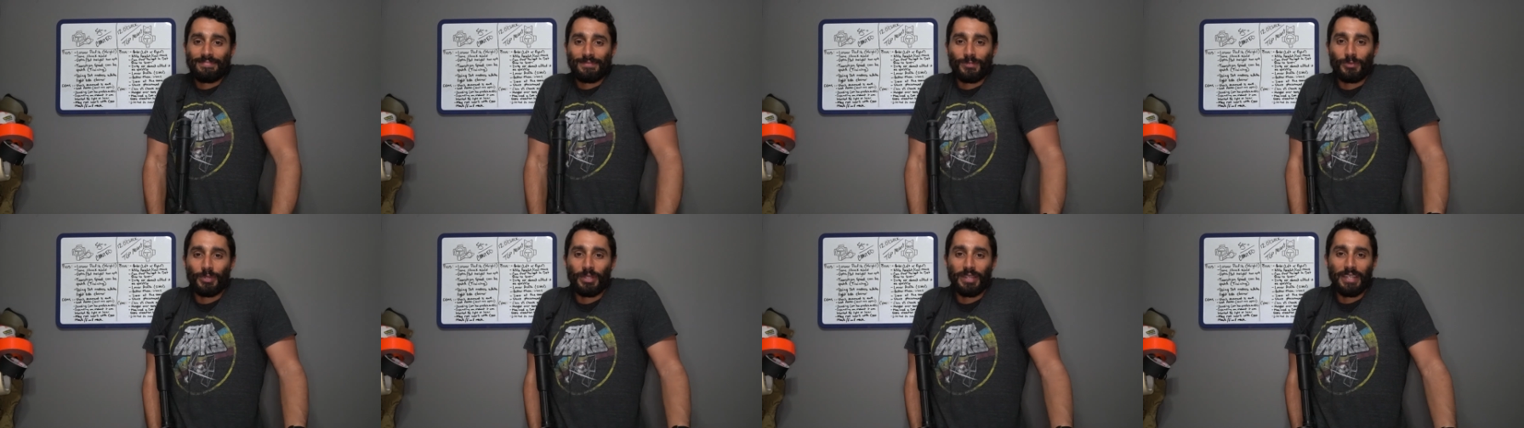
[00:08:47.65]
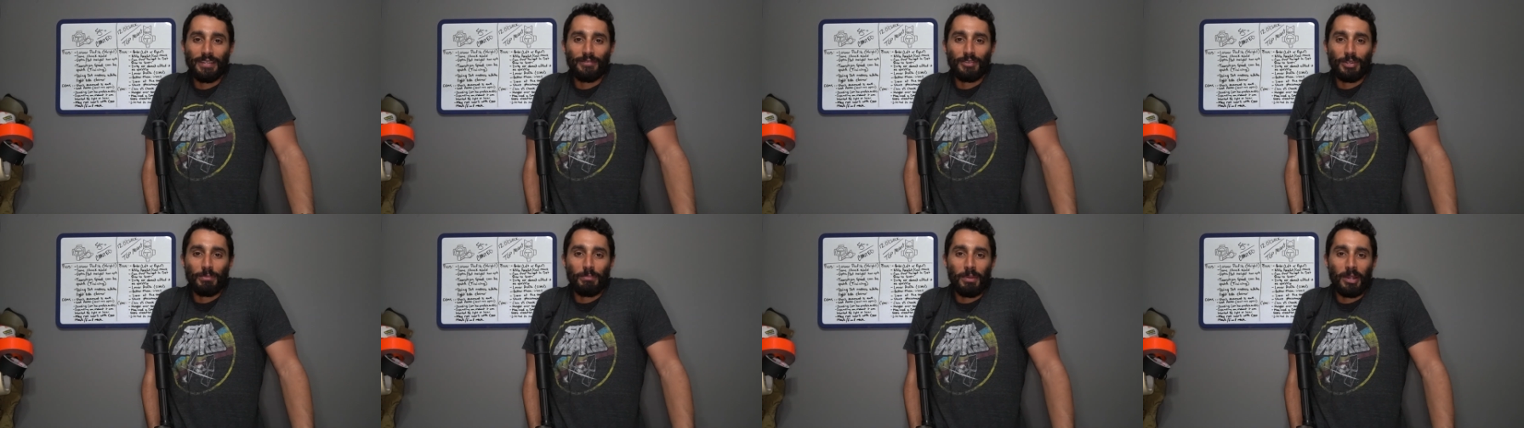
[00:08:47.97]
We
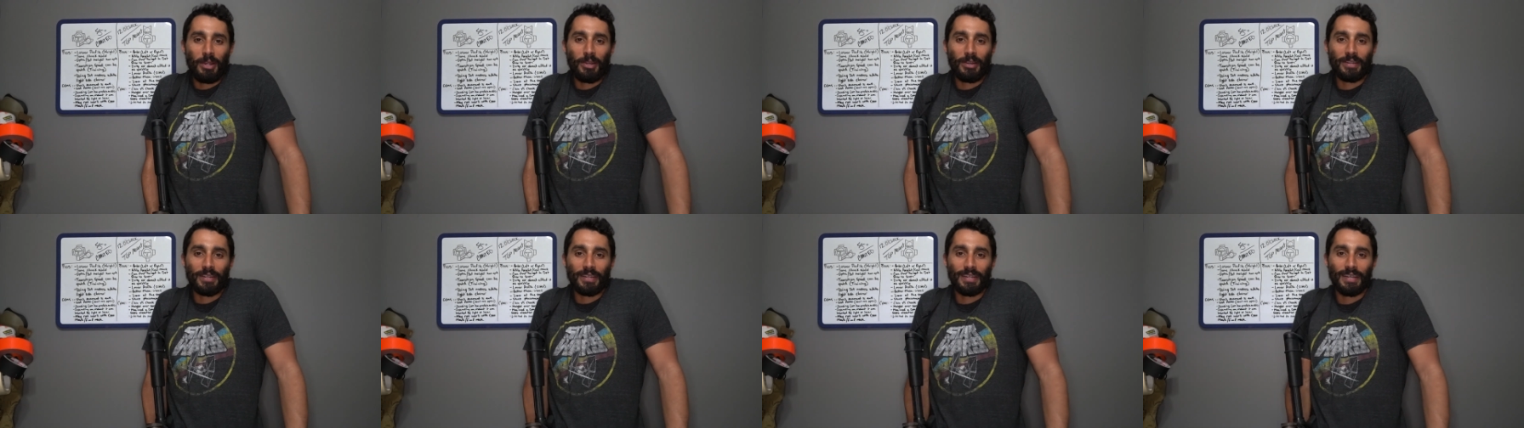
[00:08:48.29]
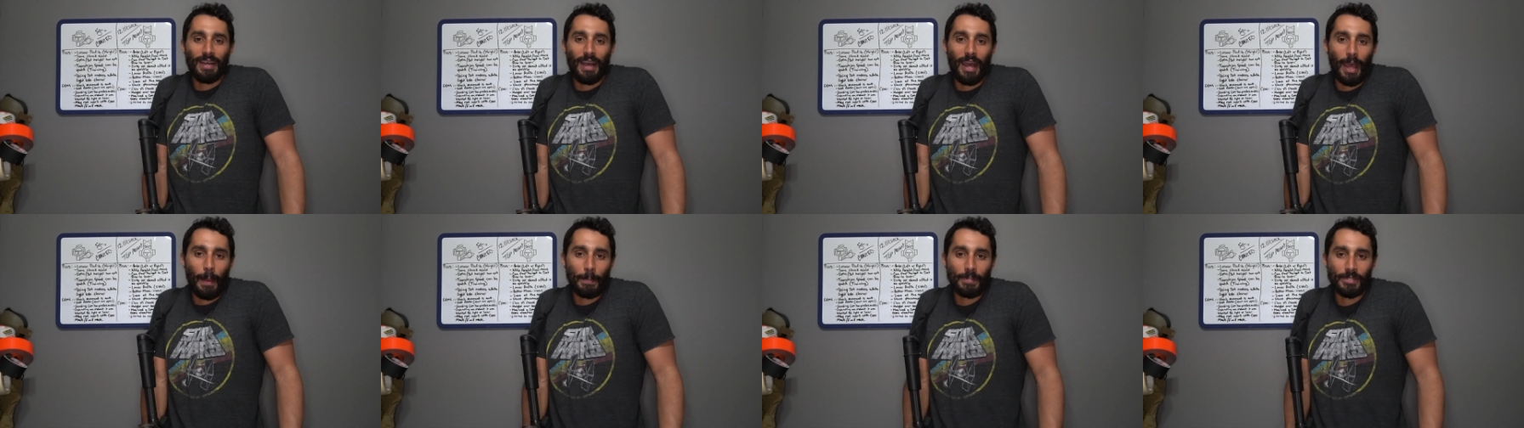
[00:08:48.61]
live in America,
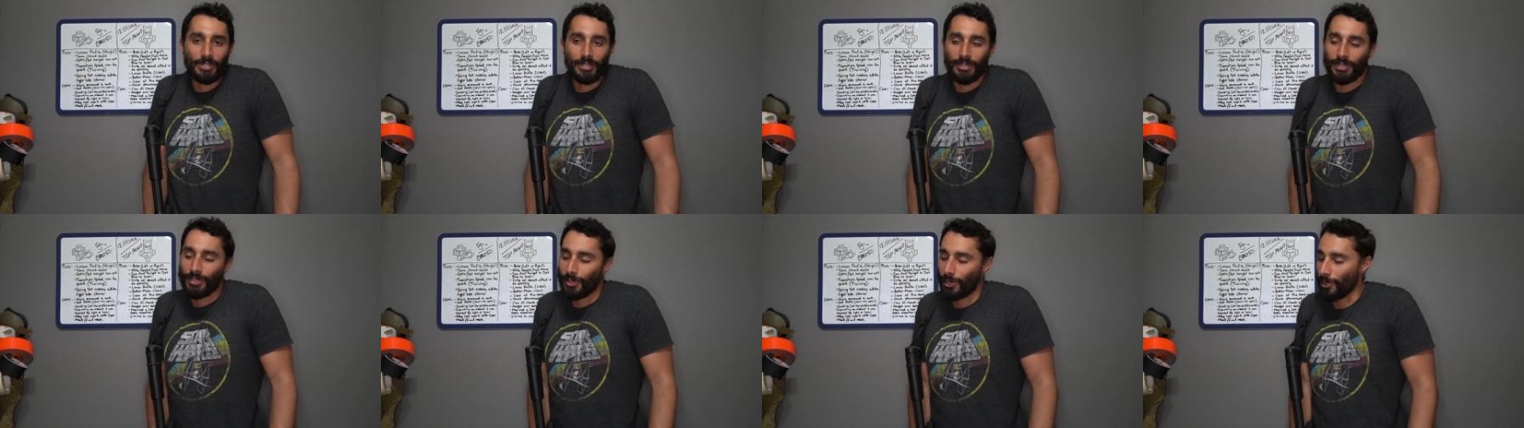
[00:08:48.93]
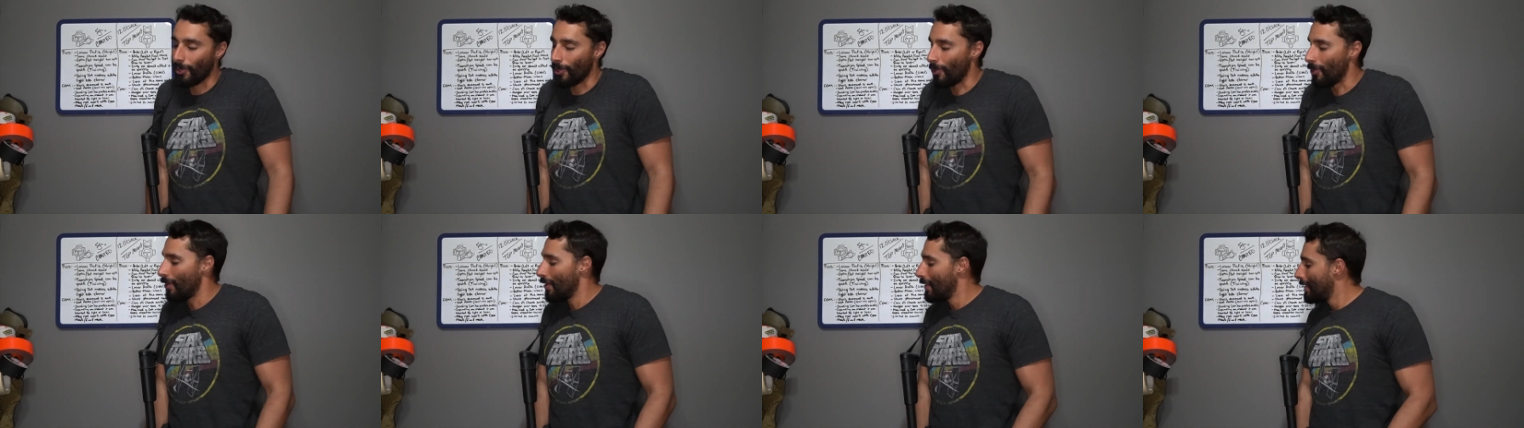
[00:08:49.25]
options,
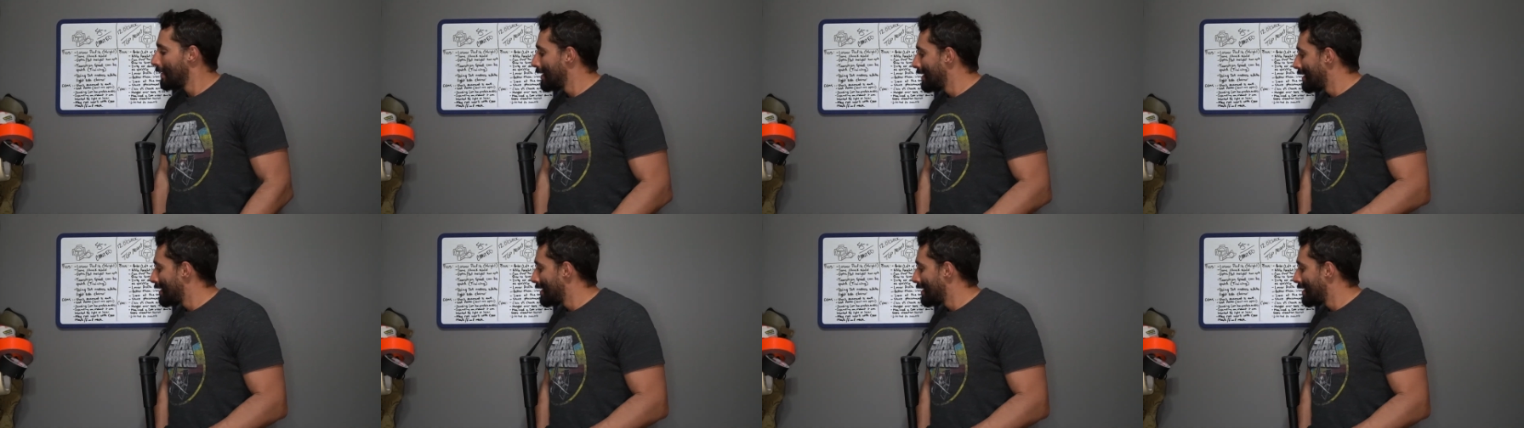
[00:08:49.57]
girl.